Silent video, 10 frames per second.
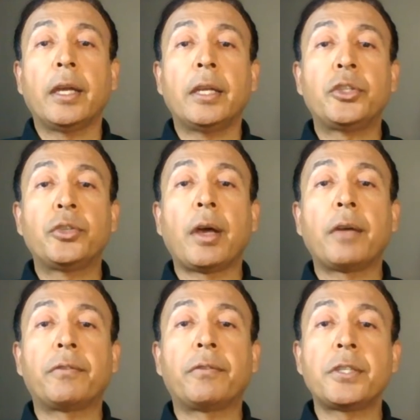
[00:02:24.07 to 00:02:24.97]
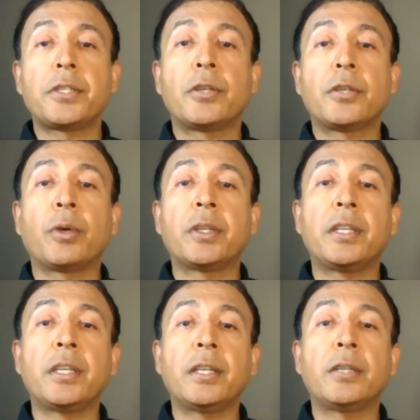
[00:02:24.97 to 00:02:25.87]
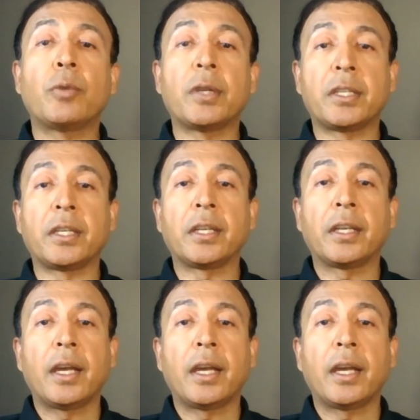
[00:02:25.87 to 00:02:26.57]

in July 1st, 2020.